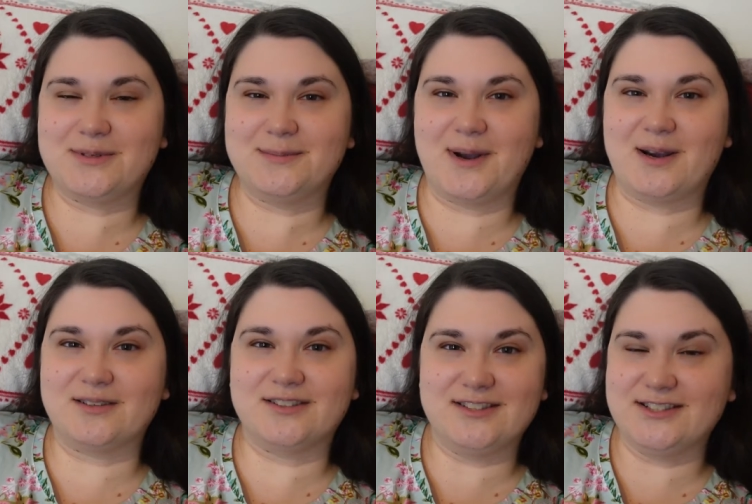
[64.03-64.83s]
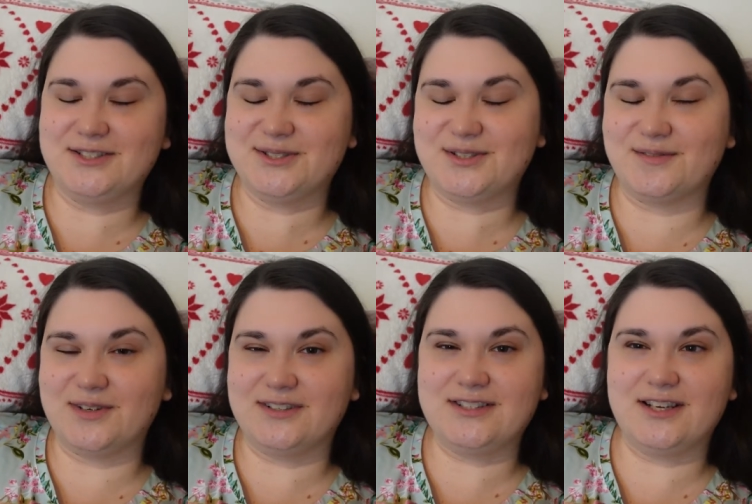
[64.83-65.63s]
smart, because it's just a
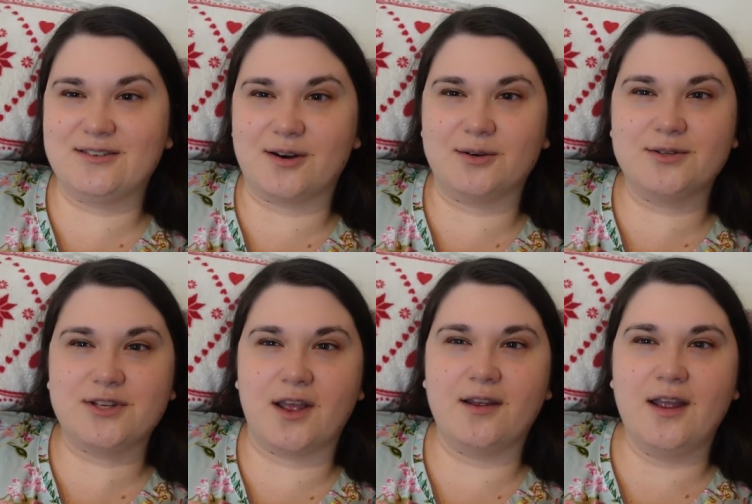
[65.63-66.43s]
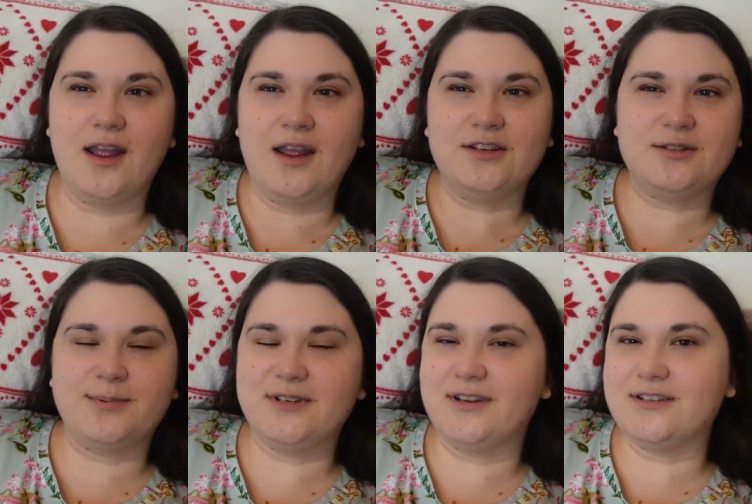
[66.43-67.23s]
volunteer role. So just
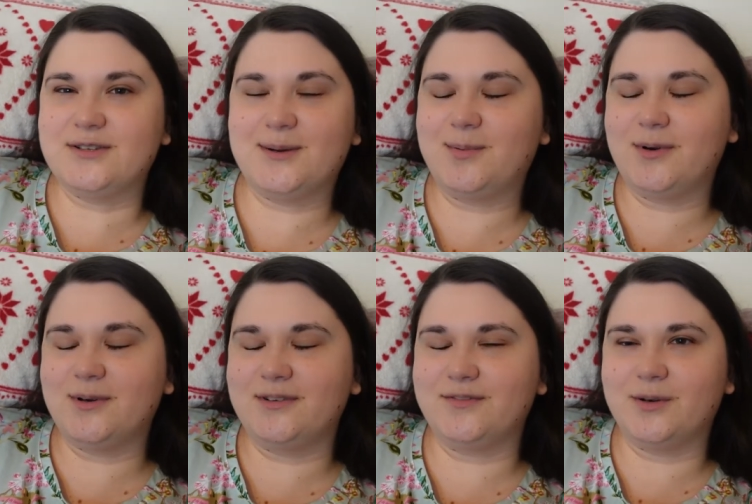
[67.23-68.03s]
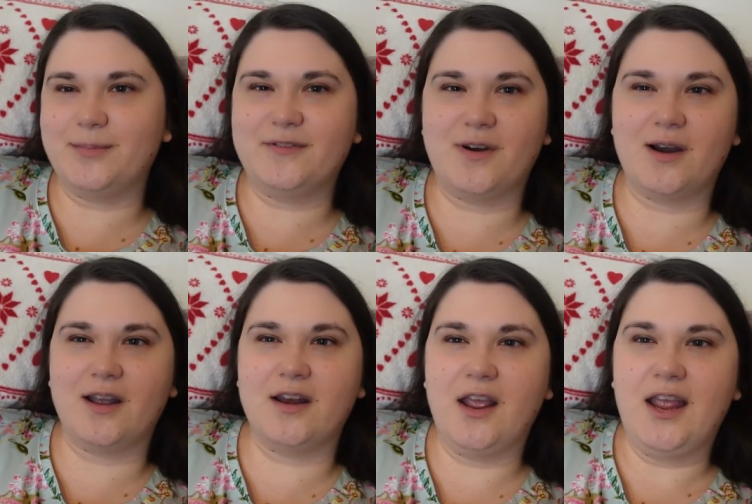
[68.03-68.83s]
put a nice top on, it would be
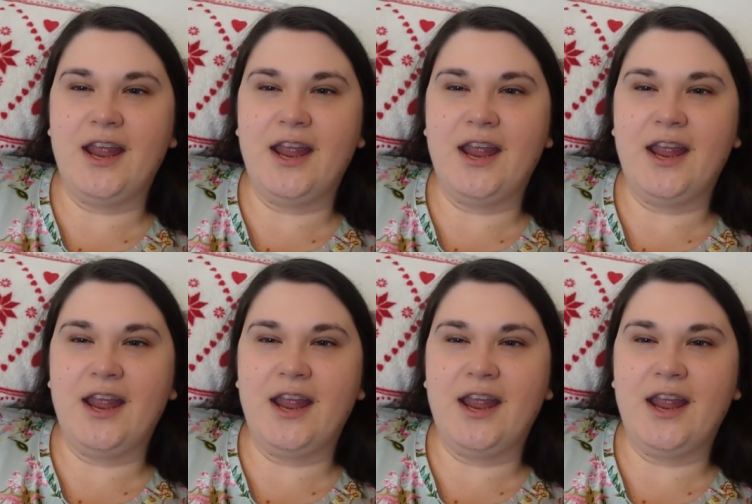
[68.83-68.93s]
fine.